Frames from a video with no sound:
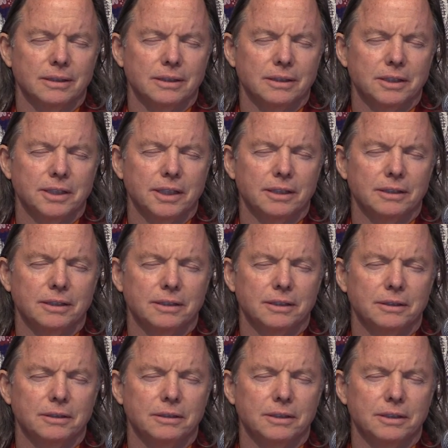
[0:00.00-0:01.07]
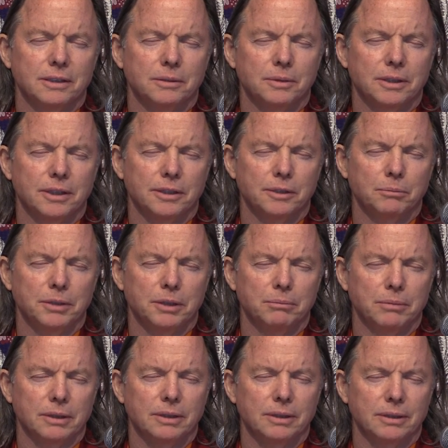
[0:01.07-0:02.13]
share this goodness with other
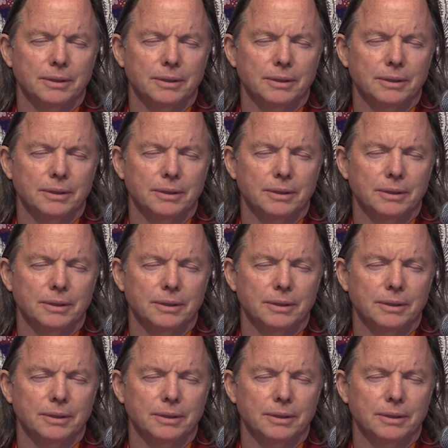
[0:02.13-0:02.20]
people.